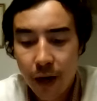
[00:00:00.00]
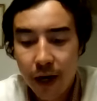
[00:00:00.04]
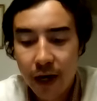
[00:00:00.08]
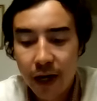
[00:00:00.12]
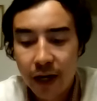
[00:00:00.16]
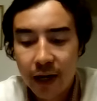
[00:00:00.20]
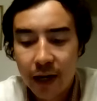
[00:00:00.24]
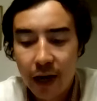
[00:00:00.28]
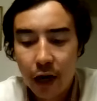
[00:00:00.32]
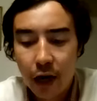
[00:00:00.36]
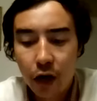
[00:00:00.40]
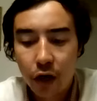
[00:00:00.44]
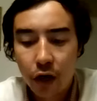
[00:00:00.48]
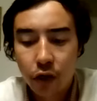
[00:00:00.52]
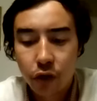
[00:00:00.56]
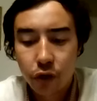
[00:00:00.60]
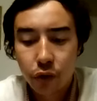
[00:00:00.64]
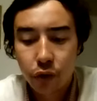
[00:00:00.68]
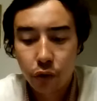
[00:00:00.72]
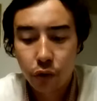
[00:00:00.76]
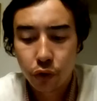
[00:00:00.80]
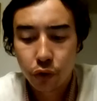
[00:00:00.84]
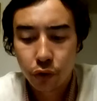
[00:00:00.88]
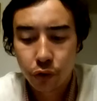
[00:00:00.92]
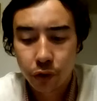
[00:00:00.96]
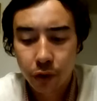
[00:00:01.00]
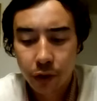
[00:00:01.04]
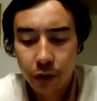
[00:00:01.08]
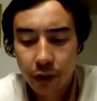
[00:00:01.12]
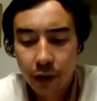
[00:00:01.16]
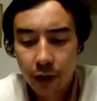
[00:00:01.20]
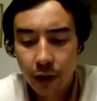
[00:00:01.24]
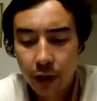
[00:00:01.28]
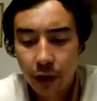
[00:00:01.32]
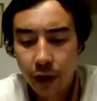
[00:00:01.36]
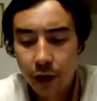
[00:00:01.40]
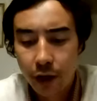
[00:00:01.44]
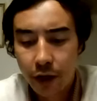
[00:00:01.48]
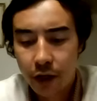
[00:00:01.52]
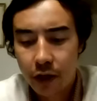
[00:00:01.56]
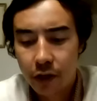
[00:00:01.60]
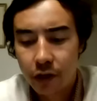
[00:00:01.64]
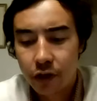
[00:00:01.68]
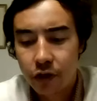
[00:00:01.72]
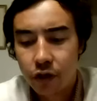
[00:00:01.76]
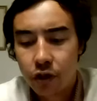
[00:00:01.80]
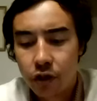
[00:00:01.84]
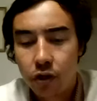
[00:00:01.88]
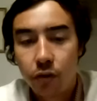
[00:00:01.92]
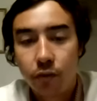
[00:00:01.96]
Medicare and Social Security
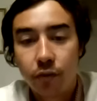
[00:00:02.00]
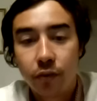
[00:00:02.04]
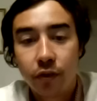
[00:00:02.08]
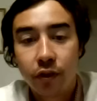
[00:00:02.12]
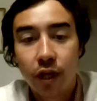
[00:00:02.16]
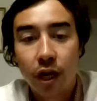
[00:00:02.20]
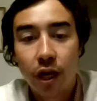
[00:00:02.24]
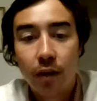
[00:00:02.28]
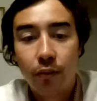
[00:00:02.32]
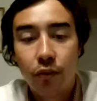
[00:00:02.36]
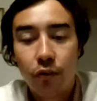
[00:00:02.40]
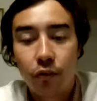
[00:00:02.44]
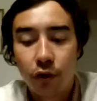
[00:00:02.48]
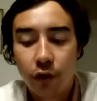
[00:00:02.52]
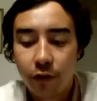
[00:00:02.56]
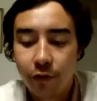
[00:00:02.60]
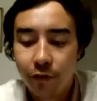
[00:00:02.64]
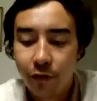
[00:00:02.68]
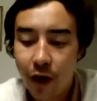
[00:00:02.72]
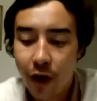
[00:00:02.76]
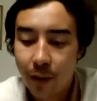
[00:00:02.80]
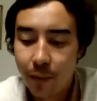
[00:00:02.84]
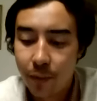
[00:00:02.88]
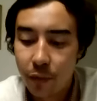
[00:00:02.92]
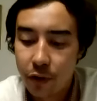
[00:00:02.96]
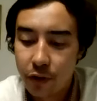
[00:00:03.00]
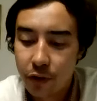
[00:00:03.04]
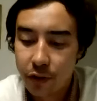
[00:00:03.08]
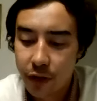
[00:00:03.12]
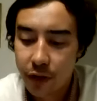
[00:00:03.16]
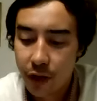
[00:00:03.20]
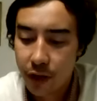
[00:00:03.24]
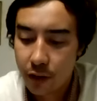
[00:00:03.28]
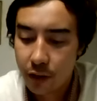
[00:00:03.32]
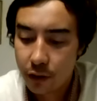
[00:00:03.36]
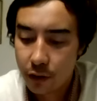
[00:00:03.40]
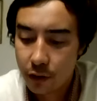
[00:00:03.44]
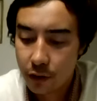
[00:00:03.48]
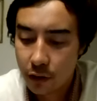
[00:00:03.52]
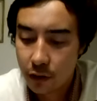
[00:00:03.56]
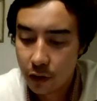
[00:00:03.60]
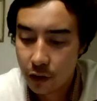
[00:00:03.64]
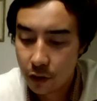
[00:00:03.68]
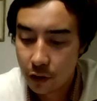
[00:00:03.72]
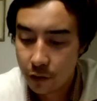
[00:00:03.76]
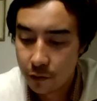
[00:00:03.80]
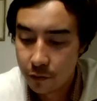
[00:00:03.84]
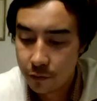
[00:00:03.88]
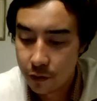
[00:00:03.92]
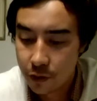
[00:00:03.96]
consume 10.5%
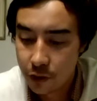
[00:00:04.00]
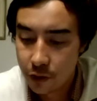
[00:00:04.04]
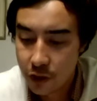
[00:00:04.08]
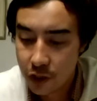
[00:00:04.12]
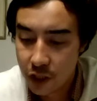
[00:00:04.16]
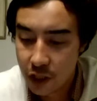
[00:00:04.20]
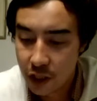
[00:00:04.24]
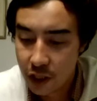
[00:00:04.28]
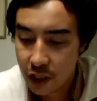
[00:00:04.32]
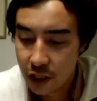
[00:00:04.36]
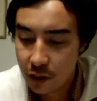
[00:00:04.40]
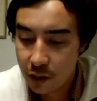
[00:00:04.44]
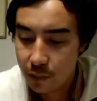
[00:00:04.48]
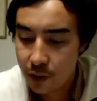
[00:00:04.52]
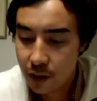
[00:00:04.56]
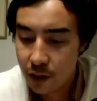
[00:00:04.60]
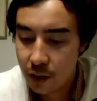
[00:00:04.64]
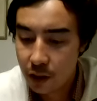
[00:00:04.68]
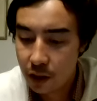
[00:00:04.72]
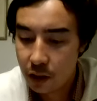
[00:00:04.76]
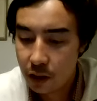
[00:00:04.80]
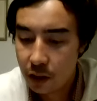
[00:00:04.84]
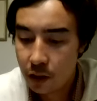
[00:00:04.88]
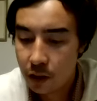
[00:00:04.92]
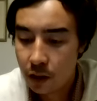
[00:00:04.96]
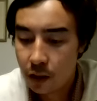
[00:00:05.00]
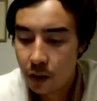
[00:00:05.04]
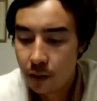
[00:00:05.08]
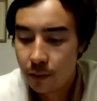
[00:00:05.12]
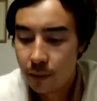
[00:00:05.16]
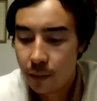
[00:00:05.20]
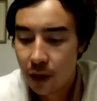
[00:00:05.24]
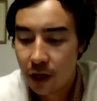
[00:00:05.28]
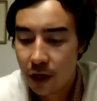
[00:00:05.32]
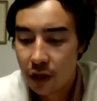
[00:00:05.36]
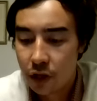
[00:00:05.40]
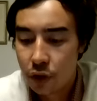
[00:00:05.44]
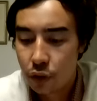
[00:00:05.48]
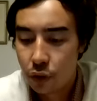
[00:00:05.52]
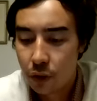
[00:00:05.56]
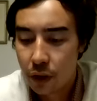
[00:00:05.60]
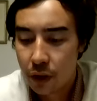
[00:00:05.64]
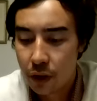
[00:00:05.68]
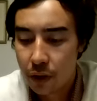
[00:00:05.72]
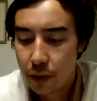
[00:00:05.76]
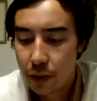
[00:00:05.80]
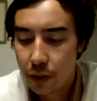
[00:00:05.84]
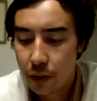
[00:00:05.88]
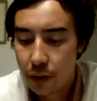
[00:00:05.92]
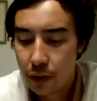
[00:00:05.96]
of GDP by
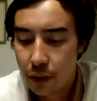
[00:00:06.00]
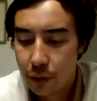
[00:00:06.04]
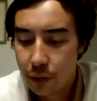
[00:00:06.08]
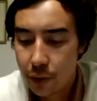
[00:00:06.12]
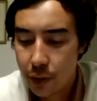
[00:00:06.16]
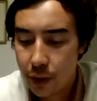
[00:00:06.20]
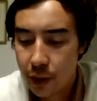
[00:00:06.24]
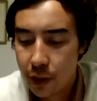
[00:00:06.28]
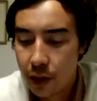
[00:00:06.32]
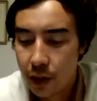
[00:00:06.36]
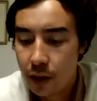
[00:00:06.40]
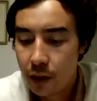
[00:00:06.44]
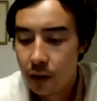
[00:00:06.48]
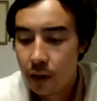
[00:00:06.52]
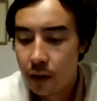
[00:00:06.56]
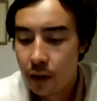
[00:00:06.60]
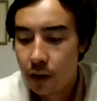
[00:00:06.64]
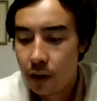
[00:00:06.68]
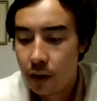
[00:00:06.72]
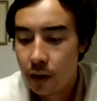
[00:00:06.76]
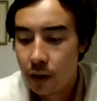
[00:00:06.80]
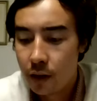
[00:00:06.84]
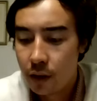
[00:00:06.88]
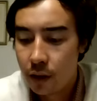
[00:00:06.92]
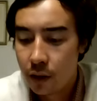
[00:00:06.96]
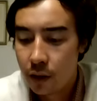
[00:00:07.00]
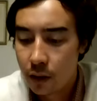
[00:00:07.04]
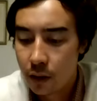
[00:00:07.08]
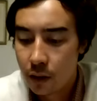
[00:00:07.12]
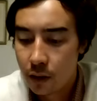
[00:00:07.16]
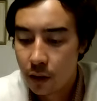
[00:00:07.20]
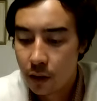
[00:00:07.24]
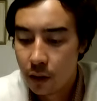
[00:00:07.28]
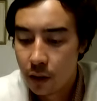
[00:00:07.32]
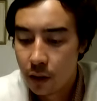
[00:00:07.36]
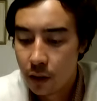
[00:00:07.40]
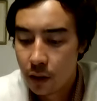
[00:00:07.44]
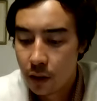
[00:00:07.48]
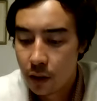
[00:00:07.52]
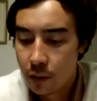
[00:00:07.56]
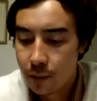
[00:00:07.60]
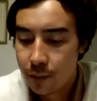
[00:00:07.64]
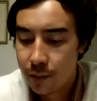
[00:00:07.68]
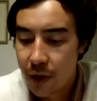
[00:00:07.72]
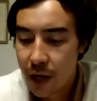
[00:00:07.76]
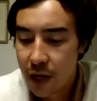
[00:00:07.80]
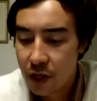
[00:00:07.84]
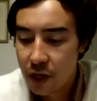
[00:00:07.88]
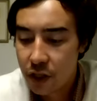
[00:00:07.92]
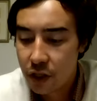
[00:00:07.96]
2033.
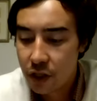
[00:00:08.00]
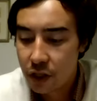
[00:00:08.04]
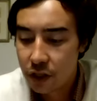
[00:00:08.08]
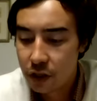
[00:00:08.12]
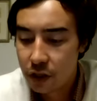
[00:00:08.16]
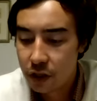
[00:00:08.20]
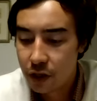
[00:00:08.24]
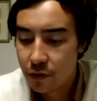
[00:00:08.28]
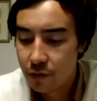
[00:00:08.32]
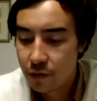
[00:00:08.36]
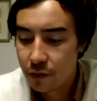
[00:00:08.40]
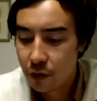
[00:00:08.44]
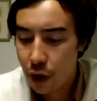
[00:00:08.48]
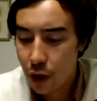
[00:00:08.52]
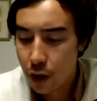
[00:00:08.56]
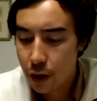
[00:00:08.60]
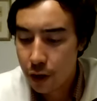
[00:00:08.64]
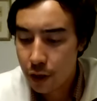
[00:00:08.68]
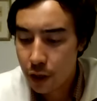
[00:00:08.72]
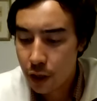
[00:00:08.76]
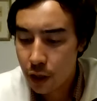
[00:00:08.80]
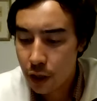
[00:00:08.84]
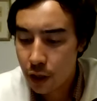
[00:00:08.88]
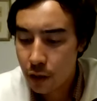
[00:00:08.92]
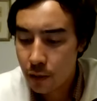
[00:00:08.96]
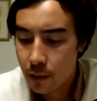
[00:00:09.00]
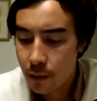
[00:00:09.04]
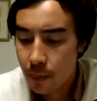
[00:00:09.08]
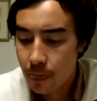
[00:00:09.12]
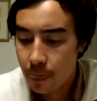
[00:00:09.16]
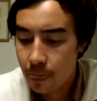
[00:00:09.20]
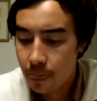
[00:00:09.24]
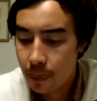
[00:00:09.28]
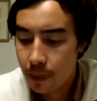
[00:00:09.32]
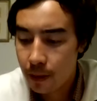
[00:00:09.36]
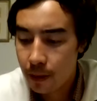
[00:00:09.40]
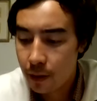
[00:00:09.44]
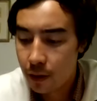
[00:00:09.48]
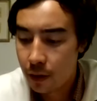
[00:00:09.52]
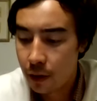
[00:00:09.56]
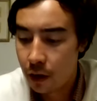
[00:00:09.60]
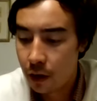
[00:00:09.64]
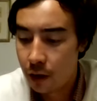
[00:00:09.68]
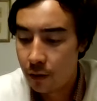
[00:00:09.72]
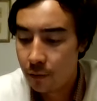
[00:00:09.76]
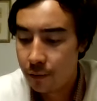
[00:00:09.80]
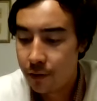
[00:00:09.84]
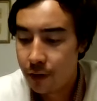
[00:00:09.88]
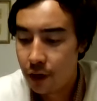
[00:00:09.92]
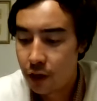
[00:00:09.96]
Patients live longer.
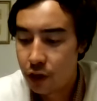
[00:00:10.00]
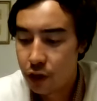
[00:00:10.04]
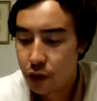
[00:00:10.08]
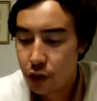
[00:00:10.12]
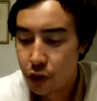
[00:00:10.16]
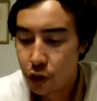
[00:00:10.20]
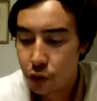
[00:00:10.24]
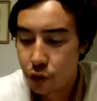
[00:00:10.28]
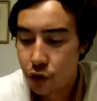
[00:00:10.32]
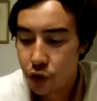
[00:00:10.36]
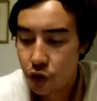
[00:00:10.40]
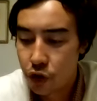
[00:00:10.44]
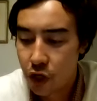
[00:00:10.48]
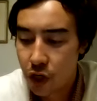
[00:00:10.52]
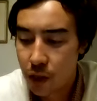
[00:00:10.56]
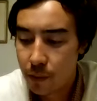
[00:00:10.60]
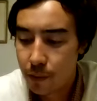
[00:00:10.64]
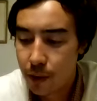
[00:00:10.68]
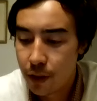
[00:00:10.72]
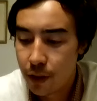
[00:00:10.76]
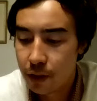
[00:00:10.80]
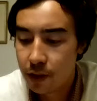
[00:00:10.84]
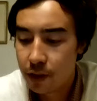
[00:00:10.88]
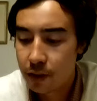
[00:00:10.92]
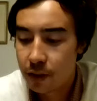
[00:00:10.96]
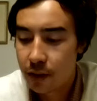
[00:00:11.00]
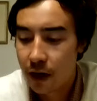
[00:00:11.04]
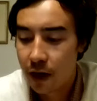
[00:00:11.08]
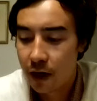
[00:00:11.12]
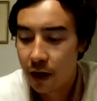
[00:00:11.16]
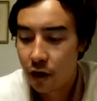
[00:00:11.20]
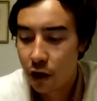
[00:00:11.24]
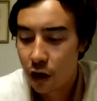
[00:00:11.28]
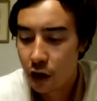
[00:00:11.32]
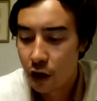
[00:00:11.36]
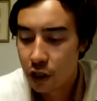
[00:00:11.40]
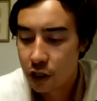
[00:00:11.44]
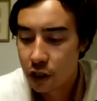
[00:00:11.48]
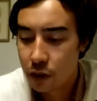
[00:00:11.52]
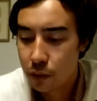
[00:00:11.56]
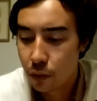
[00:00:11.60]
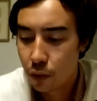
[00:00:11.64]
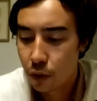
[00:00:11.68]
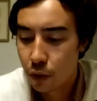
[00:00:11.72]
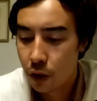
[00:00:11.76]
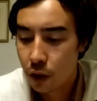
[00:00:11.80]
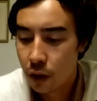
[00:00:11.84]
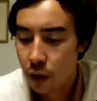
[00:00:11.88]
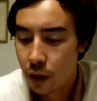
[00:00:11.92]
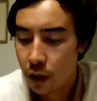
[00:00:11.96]
Uh, there's new treatments that
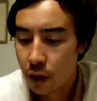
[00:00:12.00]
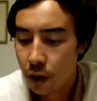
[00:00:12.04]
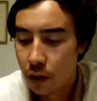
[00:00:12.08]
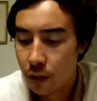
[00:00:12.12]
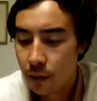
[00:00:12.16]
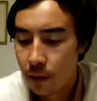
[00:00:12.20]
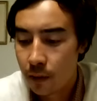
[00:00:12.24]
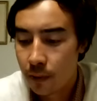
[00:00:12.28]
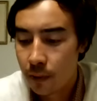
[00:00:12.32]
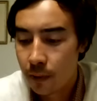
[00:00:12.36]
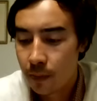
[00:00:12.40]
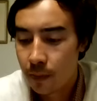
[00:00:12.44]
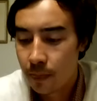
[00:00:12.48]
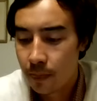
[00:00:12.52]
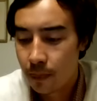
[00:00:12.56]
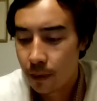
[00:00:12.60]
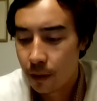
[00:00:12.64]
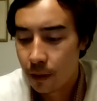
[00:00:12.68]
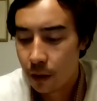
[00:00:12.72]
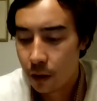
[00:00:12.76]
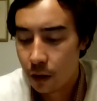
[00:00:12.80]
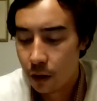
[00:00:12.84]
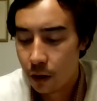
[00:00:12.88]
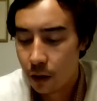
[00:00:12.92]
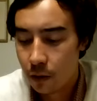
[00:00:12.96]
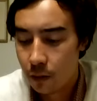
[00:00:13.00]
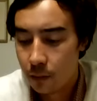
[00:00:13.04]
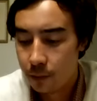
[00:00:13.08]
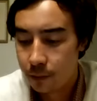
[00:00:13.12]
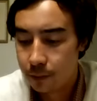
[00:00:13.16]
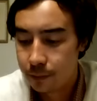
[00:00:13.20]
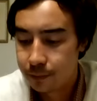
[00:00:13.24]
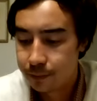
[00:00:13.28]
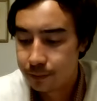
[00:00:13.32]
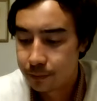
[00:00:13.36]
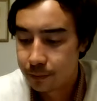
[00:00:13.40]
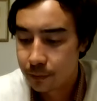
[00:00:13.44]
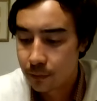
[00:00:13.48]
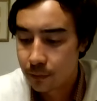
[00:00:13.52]
cost more. Uh,